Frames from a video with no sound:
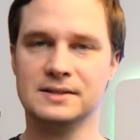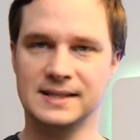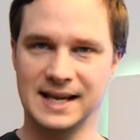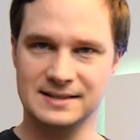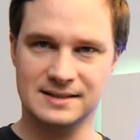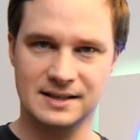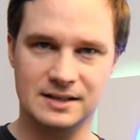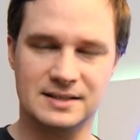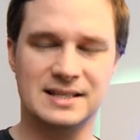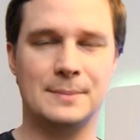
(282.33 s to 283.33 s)
test
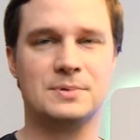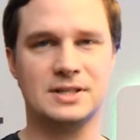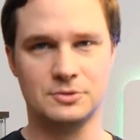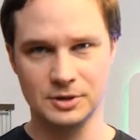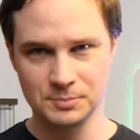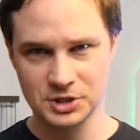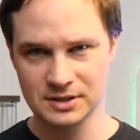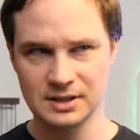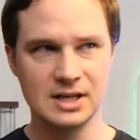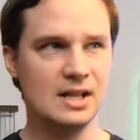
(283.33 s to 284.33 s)
a
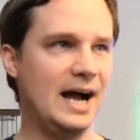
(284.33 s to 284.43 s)
subscription.